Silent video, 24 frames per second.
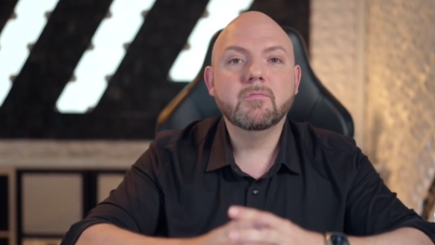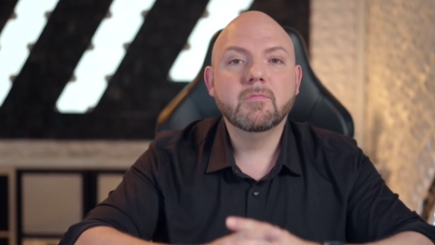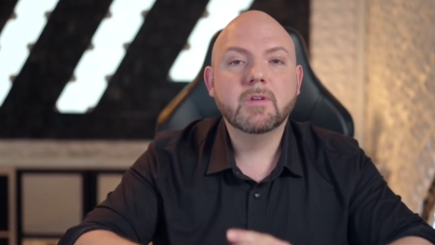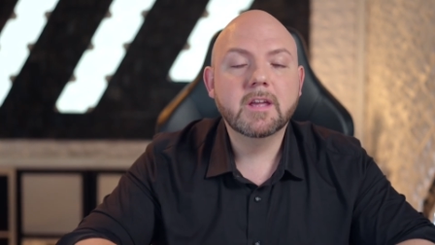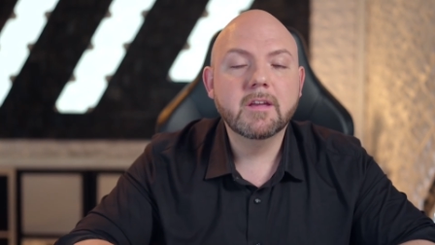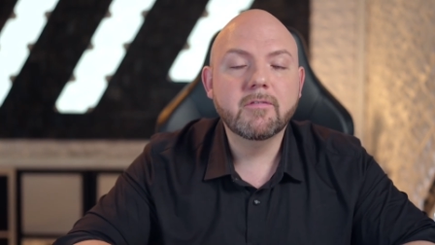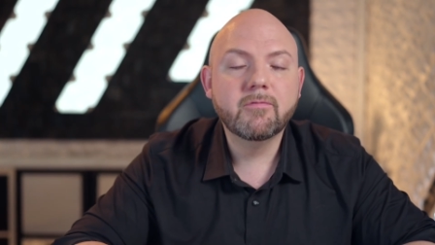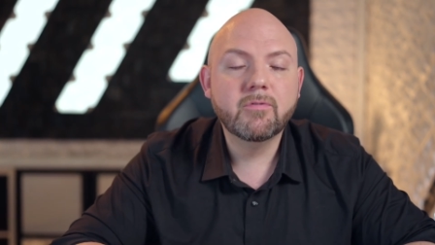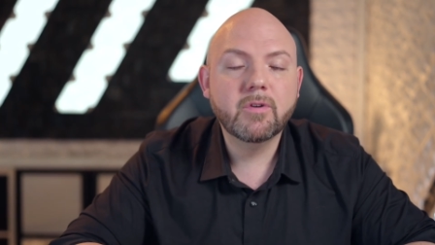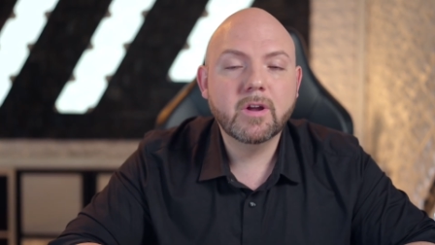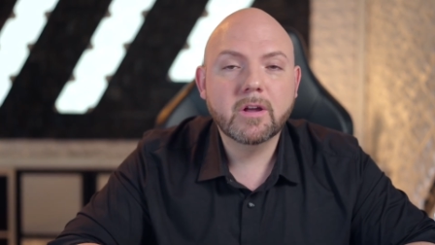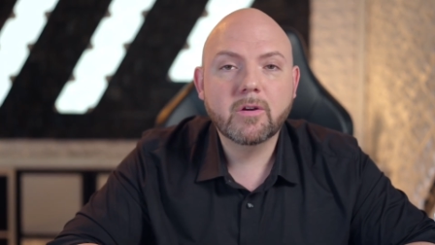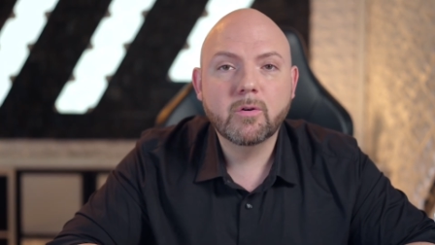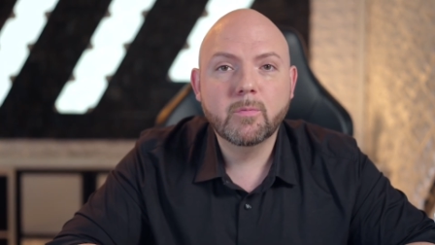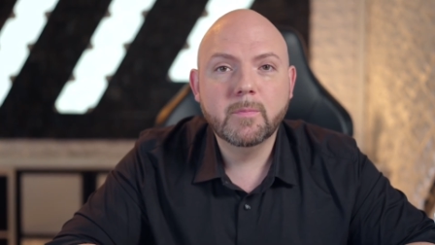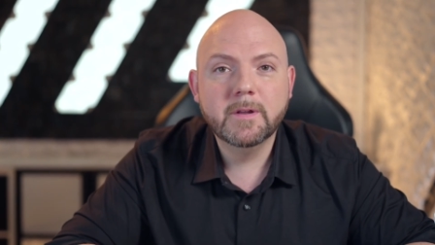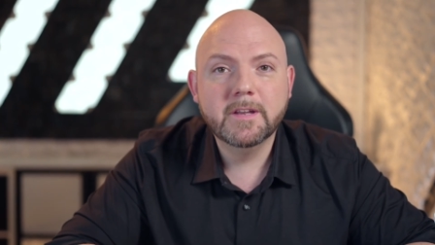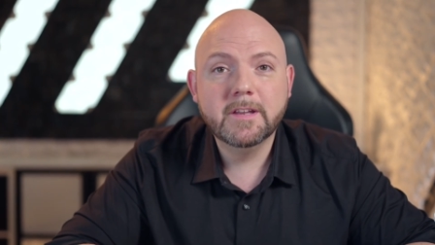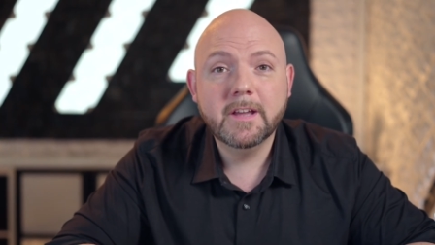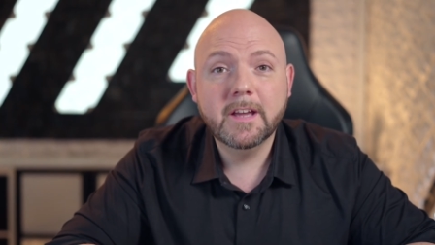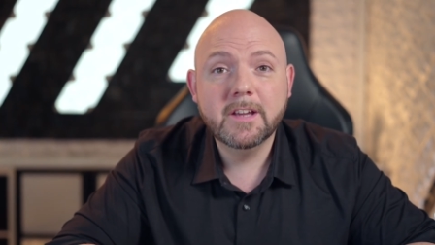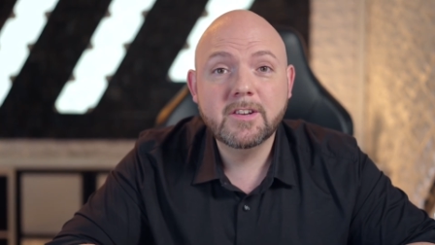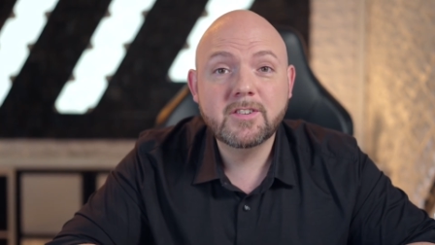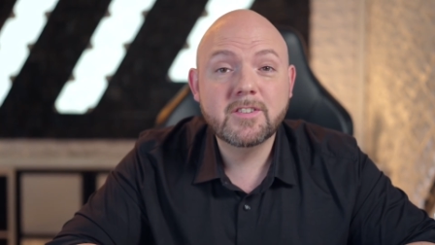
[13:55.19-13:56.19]
give
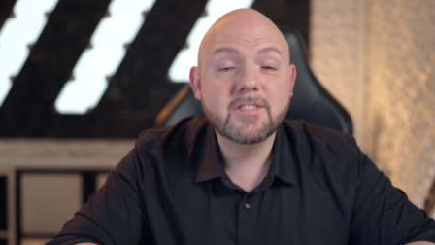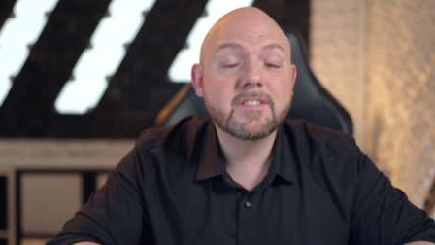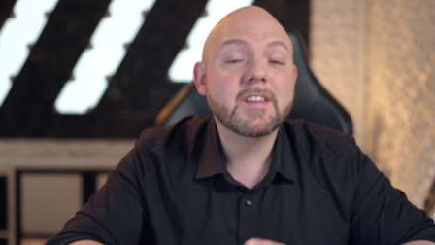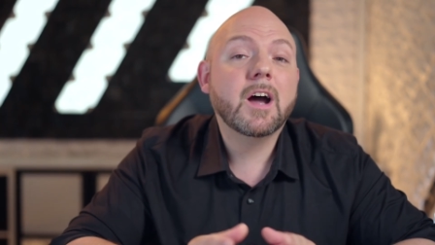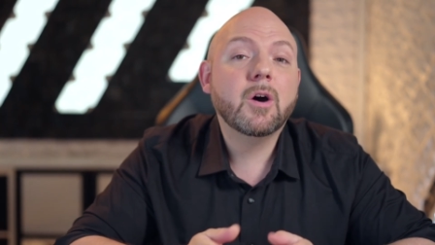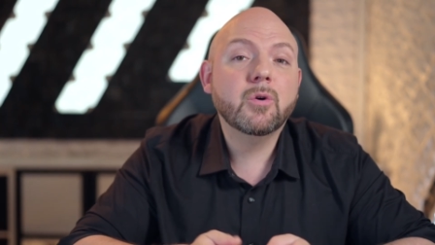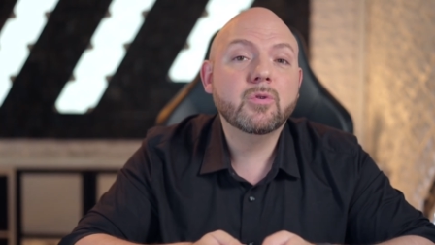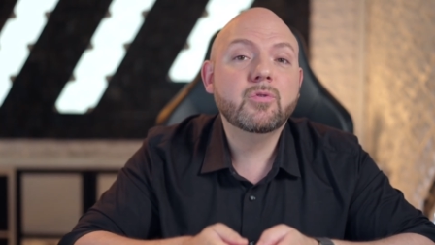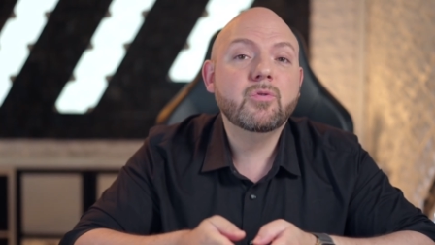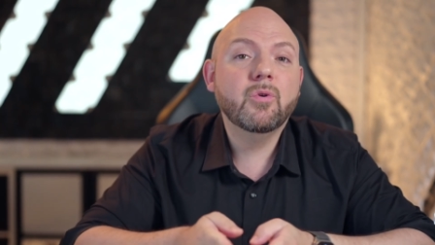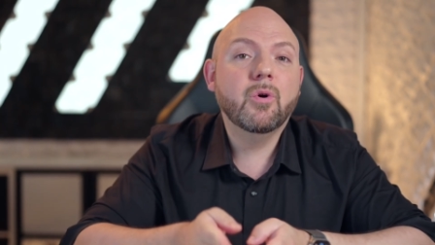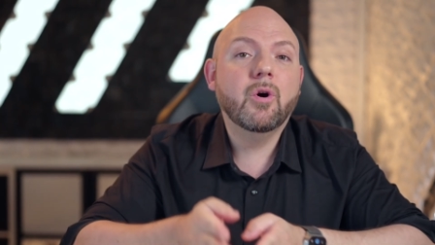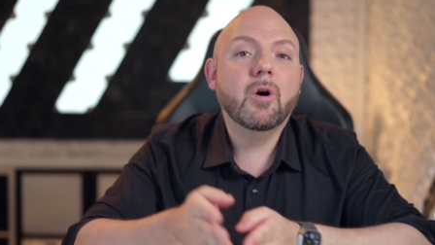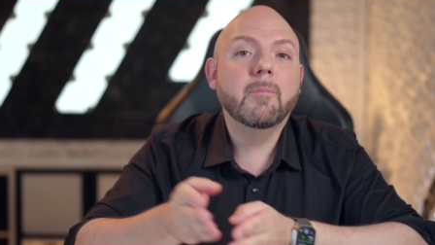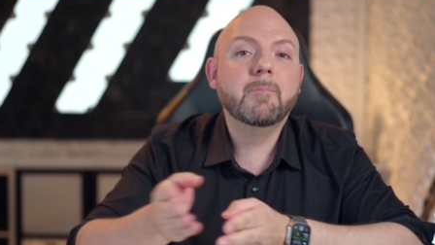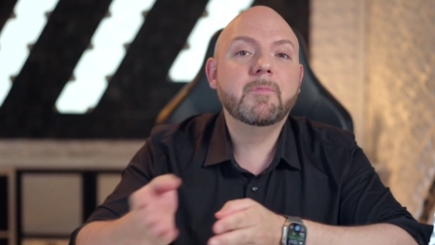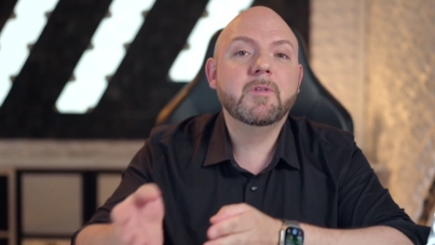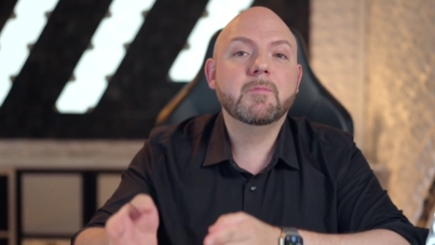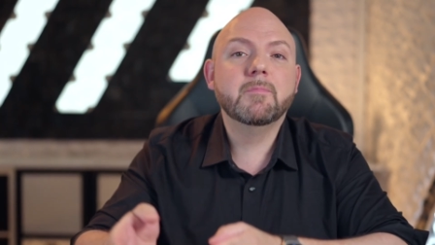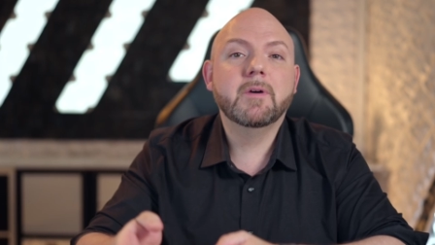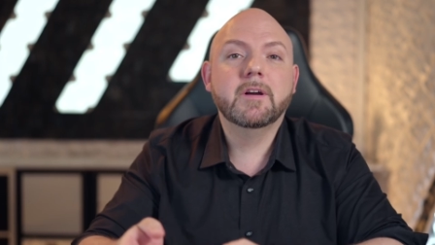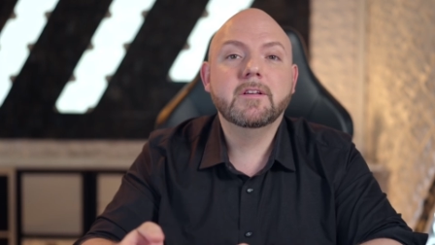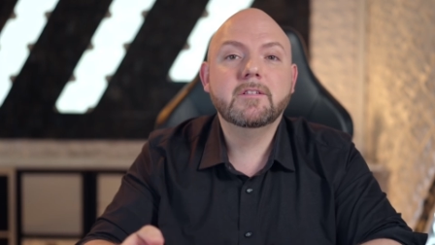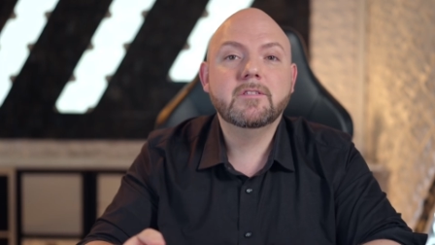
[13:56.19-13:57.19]
recommendations how to
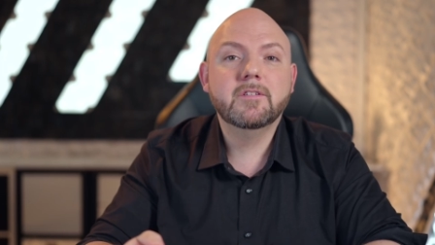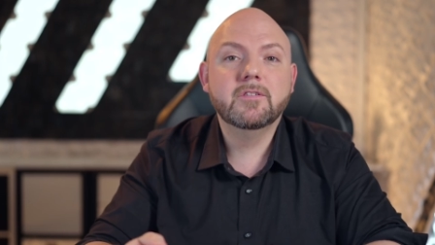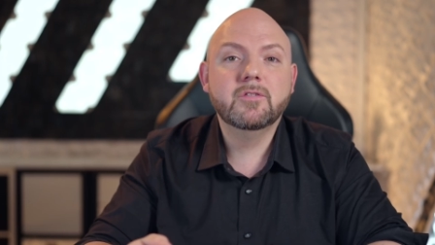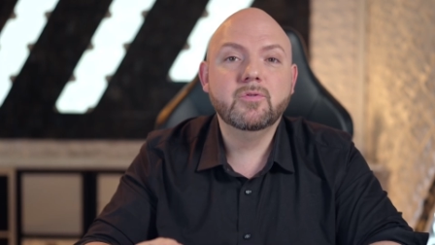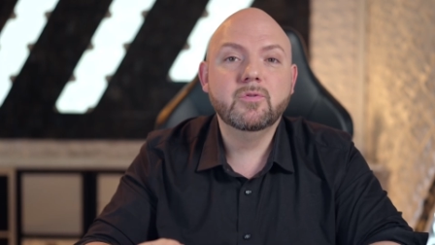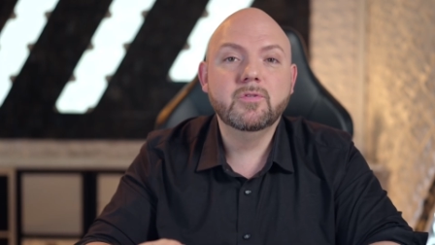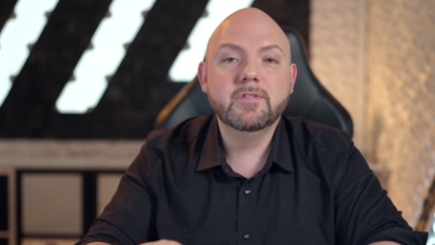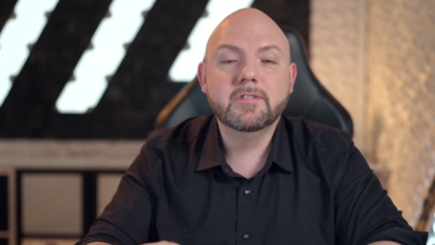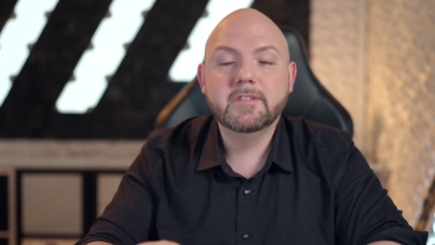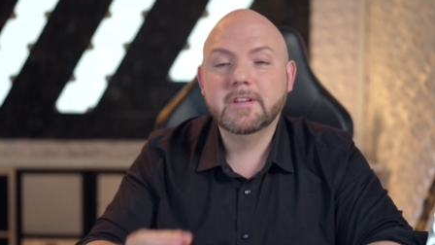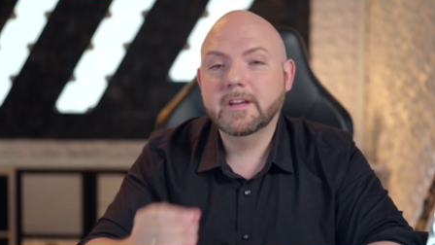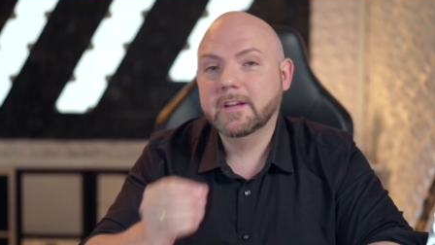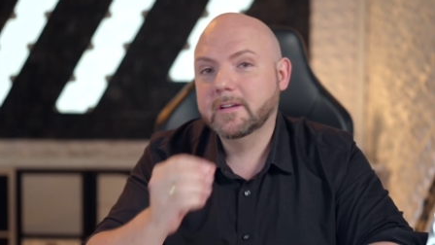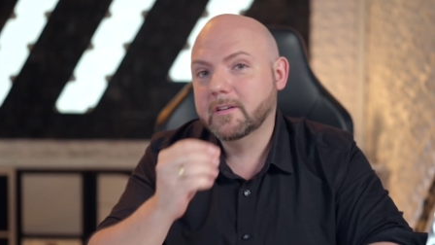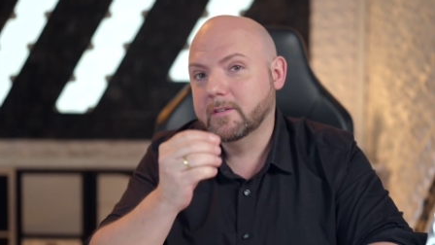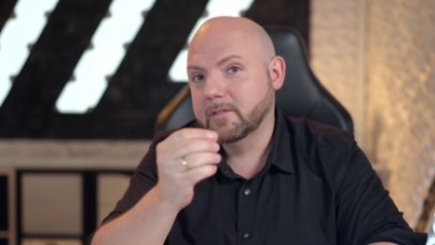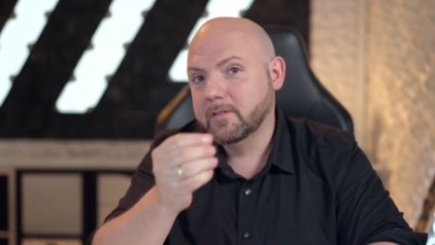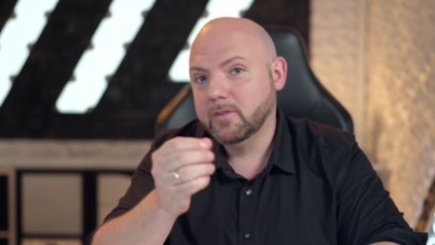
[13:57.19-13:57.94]
optimize the tool stack.